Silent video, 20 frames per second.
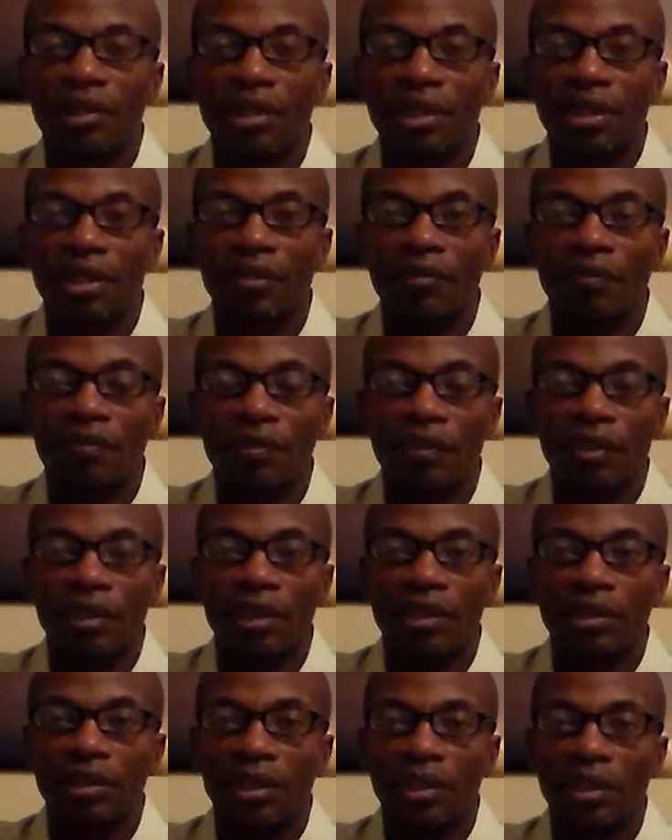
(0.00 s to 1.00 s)
from looking
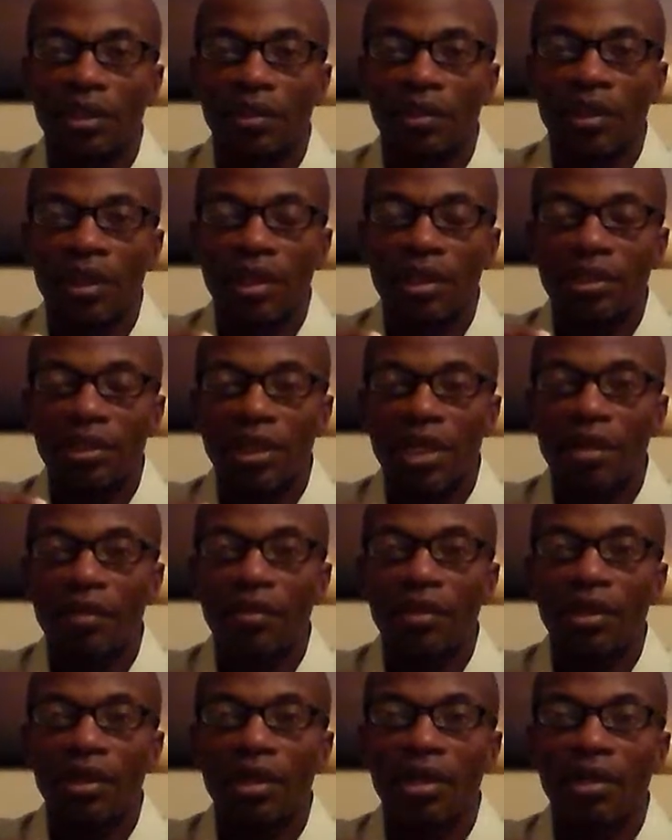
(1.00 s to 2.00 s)
for us or
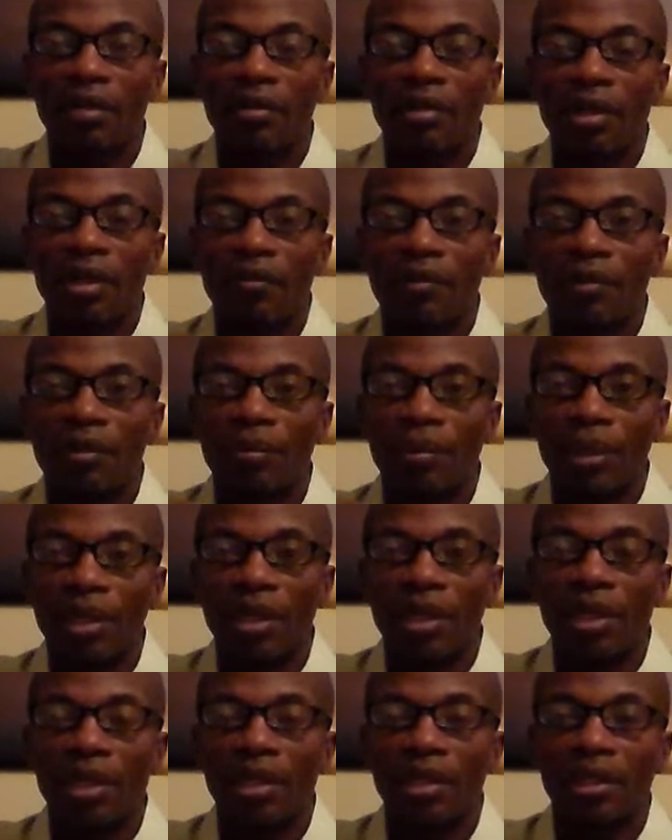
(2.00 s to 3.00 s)
stop God from
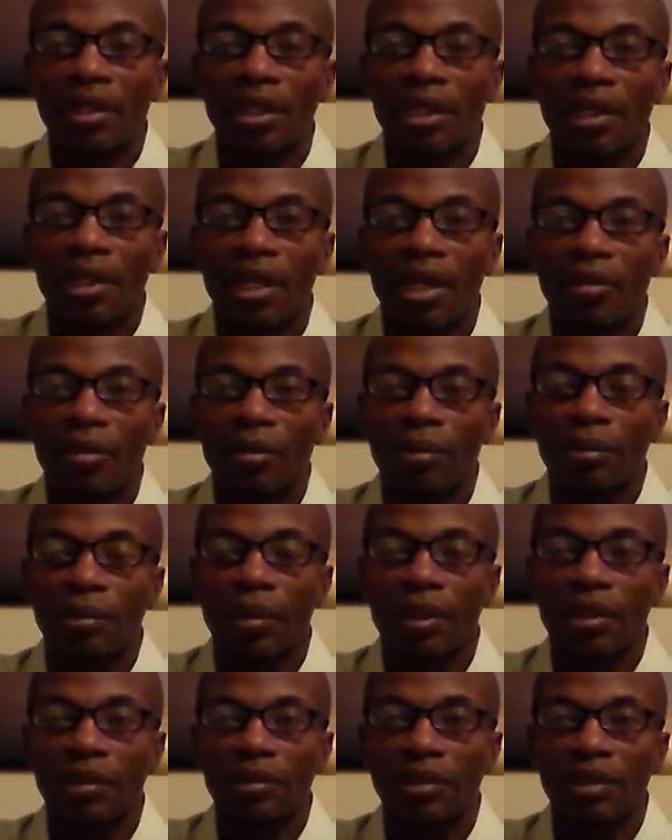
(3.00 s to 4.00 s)
being in our
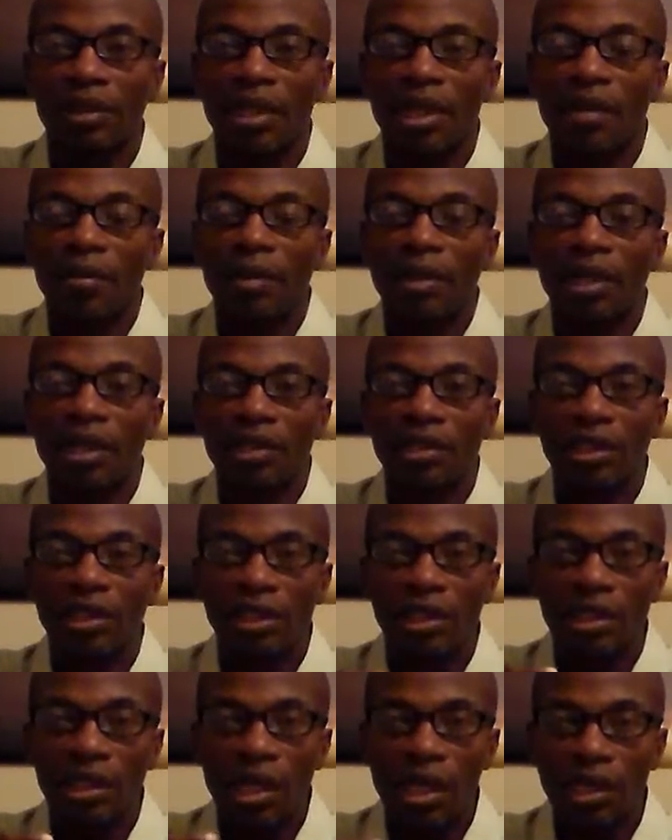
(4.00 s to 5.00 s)
presence, because
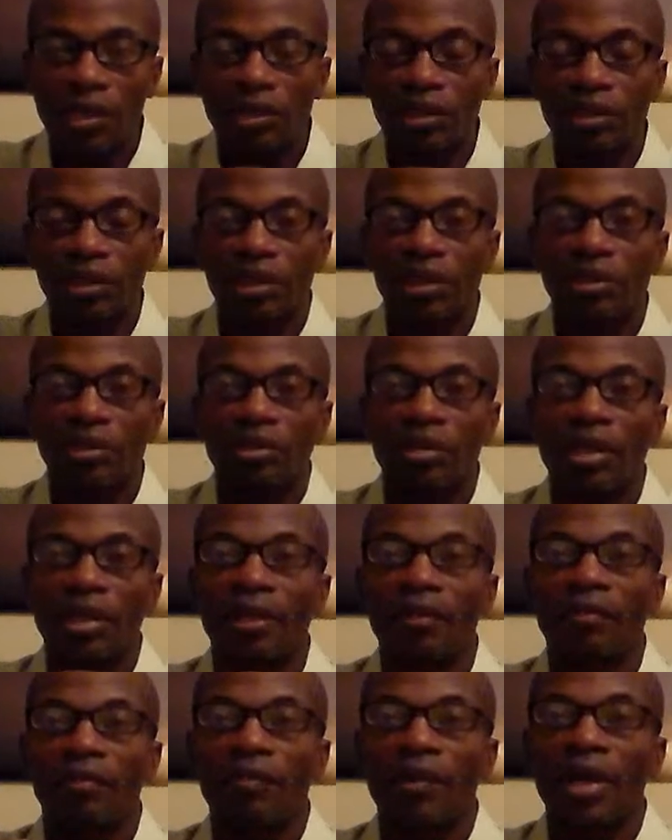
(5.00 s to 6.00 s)
he constantly
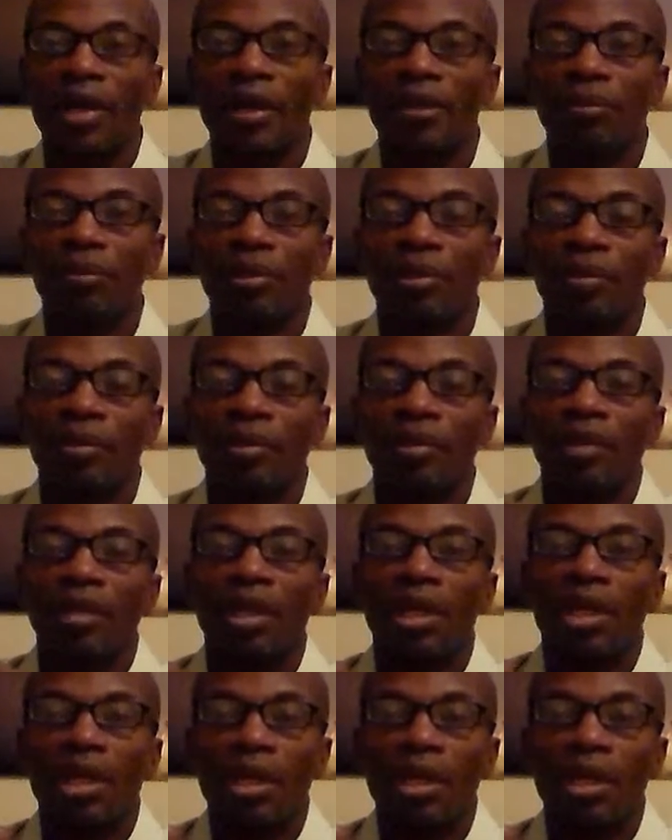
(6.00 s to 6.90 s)
trying to find people.